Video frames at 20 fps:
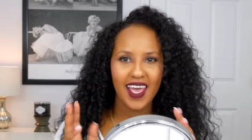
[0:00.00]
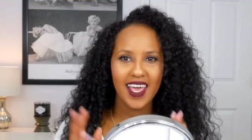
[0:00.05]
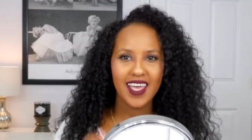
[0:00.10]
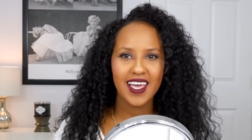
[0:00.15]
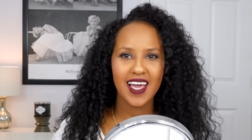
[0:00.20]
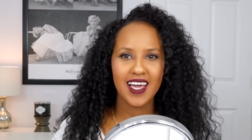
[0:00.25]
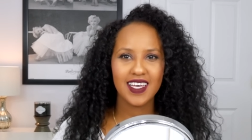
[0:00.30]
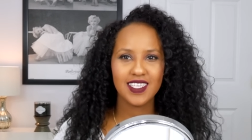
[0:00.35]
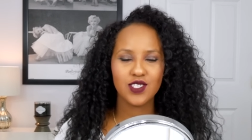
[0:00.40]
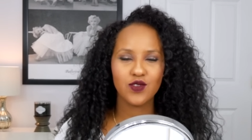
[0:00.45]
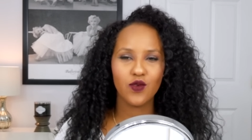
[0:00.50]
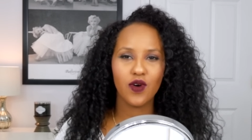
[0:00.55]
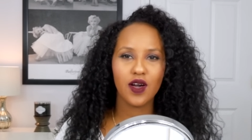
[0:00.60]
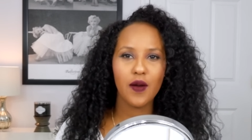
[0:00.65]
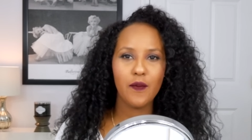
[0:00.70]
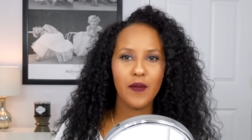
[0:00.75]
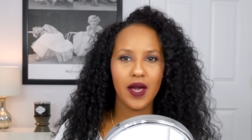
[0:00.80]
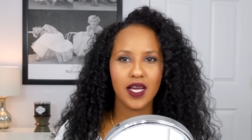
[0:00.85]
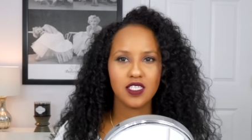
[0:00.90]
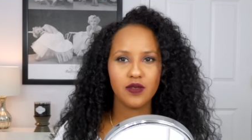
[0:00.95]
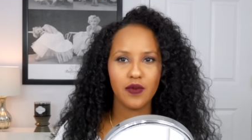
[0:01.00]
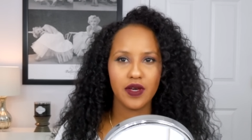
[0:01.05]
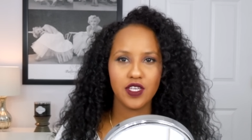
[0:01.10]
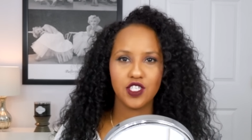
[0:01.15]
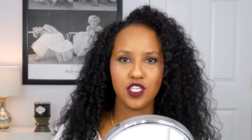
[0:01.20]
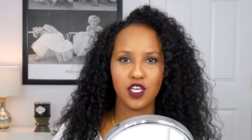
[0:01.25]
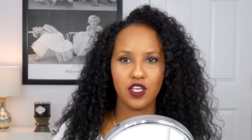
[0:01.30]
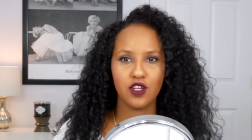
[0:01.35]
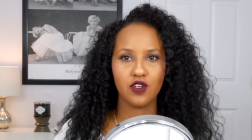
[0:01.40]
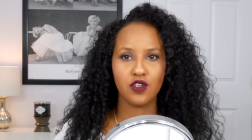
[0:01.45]
Hey guys, welcome back to my
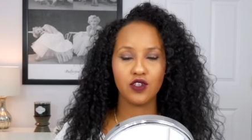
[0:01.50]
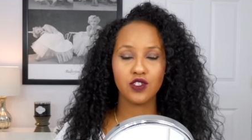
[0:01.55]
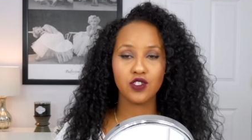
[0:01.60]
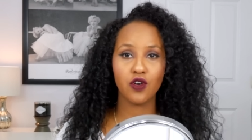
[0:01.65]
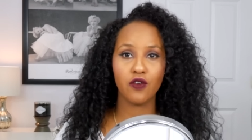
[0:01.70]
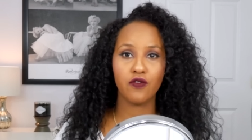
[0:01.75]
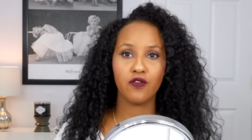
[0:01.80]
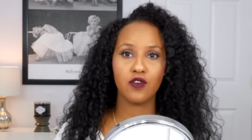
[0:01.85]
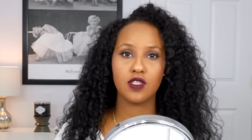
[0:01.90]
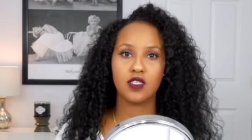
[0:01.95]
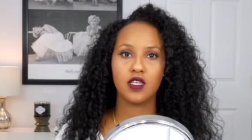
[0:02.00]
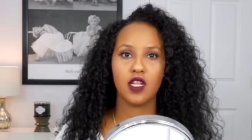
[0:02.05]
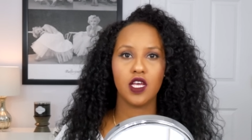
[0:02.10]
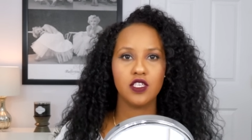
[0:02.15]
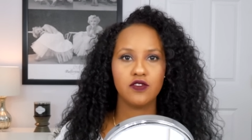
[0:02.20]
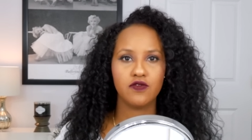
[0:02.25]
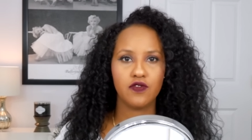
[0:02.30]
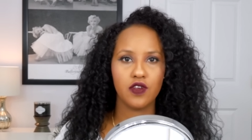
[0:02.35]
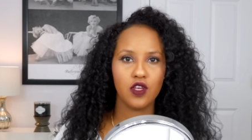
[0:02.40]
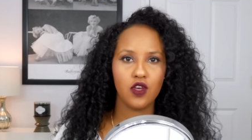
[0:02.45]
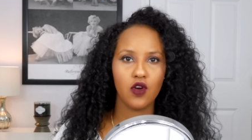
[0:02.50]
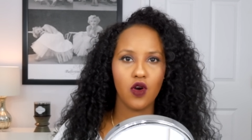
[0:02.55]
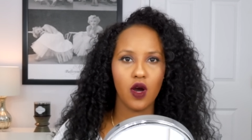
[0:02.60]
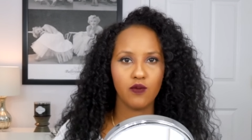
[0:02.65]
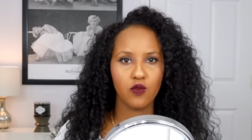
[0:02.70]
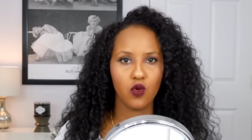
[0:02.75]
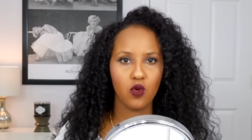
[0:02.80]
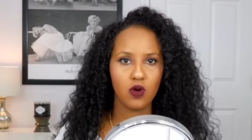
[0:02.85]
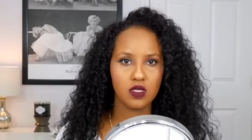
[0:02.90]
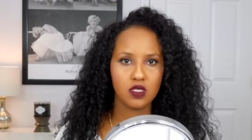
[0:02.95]
channel. So for today's video,
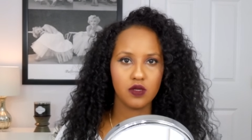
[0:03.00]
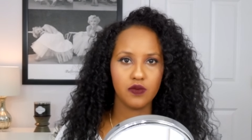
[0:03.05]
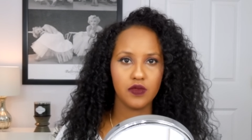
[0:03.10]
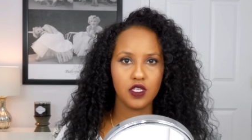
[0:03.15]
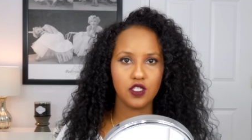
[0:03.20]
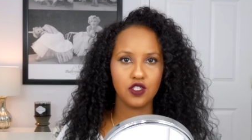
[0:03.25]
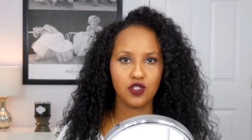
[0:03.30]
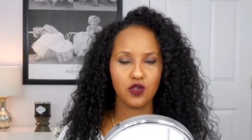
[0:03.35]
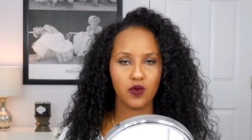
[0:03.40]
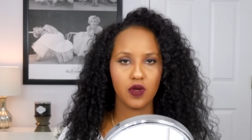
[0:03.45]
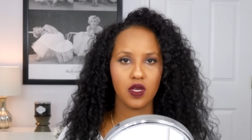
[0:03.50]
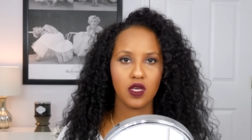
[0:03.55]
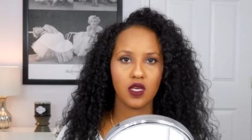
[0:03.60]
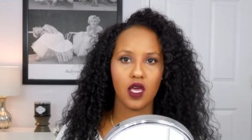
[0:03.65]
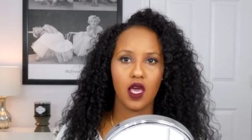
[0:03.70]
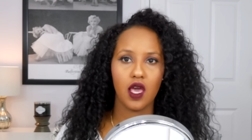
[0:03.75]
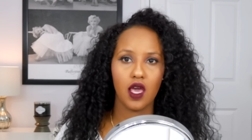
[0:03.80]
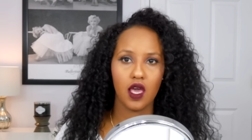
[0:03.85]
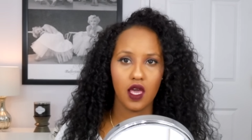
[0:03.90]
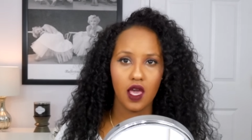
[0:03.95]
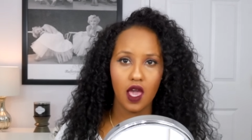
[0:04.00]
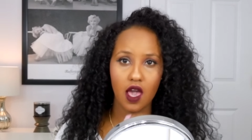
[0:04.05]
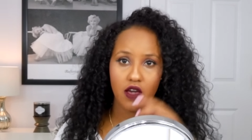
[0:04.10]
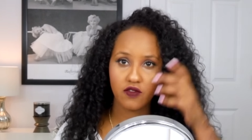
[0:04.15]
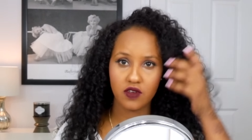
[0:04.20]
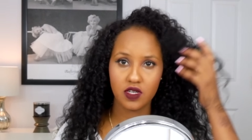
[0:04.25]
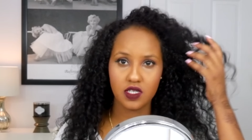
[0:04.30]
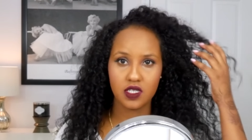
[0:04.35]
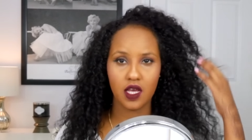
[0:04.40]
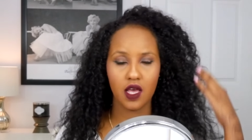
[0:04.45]
I'm going to be doing a
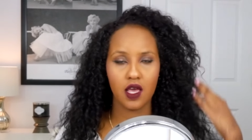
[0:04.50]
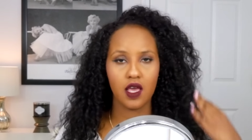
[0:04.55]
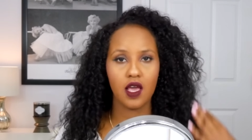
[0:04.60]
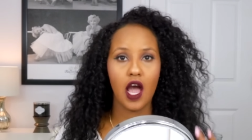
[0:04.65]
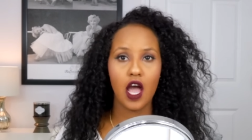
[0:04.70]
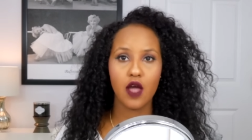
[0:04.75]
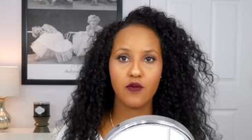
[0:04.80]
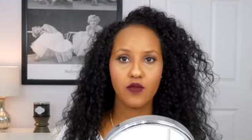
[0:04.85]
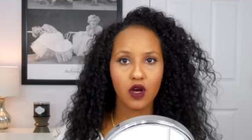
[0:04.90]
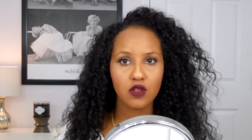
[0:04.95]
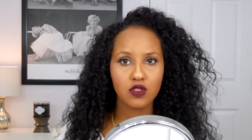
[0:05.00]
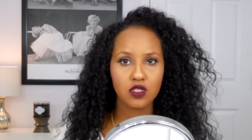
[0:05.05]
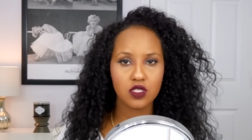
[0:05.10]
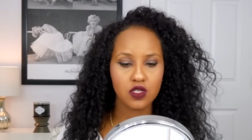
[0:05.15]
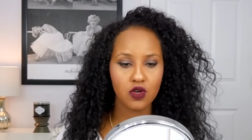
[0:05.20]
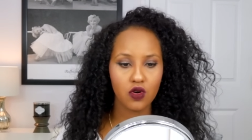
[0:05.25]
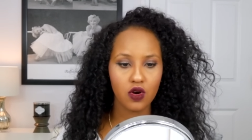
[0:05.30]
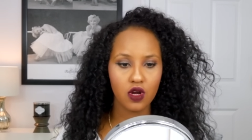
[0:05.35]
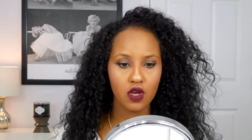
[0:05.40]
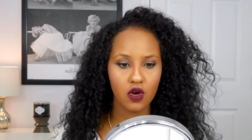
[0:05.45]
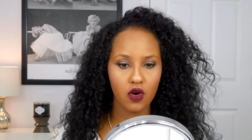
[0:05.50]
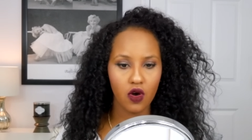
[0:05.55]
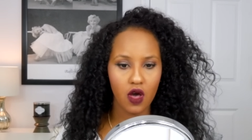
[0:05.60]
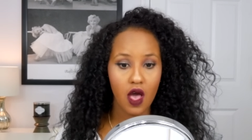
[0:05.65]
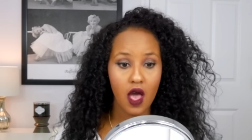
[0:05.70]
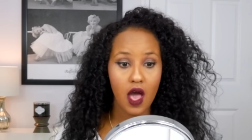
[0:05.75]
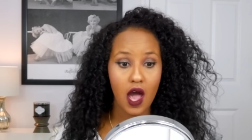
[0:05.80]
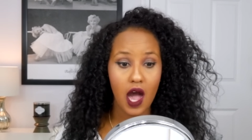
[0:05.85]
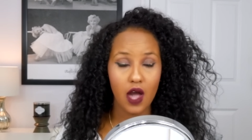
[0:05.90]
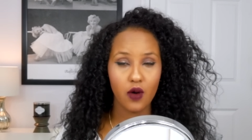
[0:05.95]
everyday eyebrow tutorial.
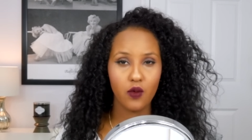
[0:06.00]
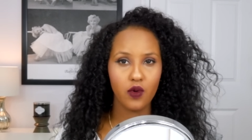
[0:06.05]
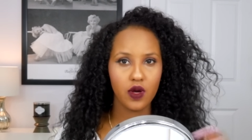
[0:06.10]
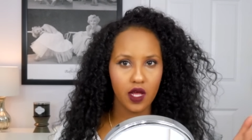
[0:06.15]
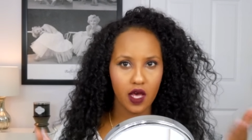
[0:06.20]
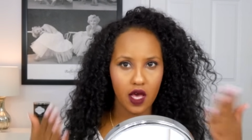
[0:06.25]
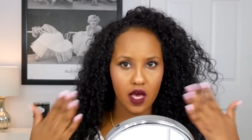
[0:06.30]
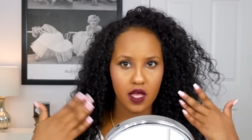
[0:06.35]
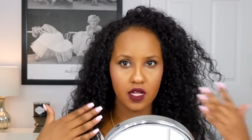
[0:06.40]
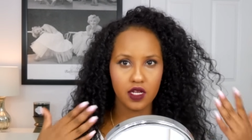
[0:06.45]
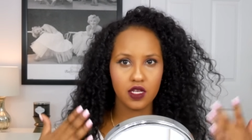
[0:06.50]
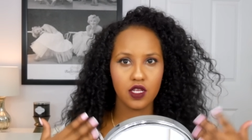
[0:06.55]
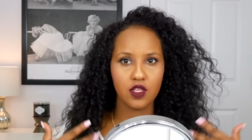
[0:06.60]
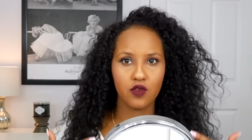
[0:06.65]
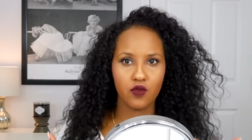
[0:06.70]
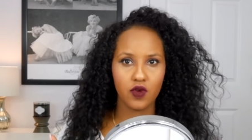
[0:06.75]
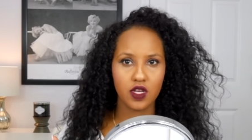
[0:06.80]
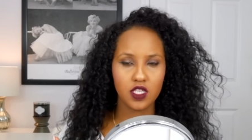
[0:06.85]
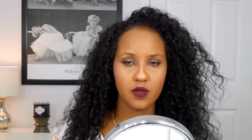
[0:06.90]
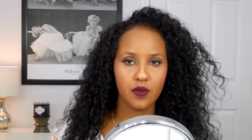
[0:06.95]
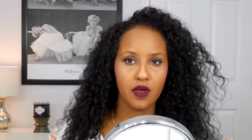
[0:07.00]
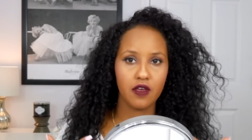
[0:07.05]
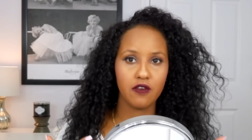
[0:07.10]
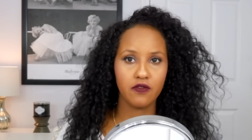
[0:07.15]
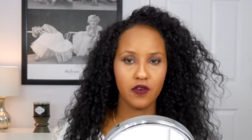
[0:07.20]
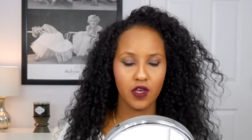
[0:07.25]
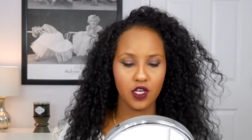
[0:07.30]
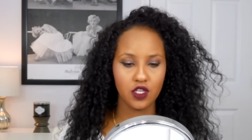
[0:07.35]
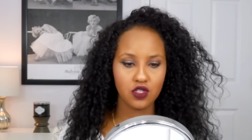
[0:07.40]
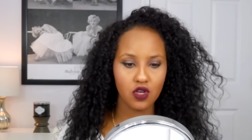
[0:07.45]
I went ahead and did the rest of my
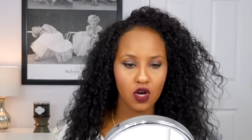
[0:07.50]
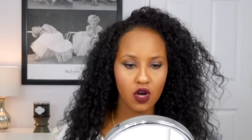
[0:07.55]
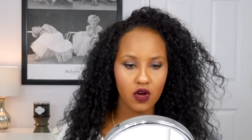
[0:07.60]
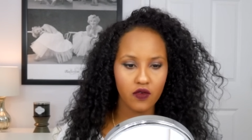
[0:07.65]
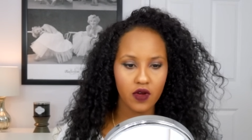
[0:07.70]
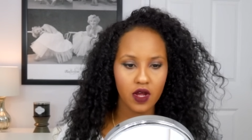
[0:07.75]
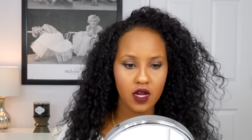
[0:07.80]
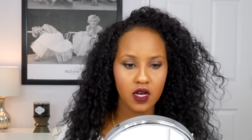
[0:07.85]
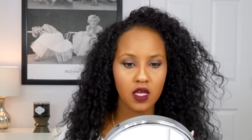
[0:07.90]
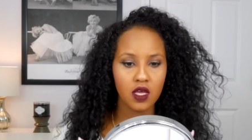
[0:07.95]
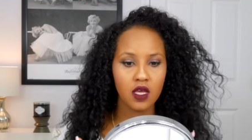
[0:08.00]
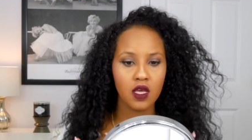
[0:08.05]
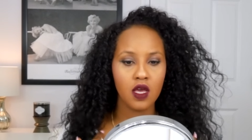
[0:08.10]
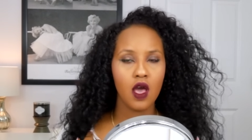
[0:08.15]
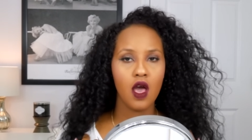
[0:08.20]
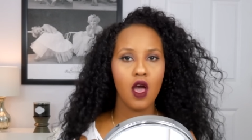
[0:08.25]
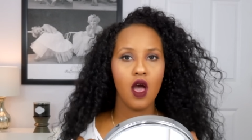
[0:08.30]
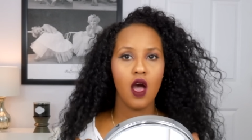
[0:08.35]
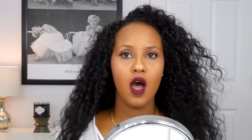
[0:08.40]
face already.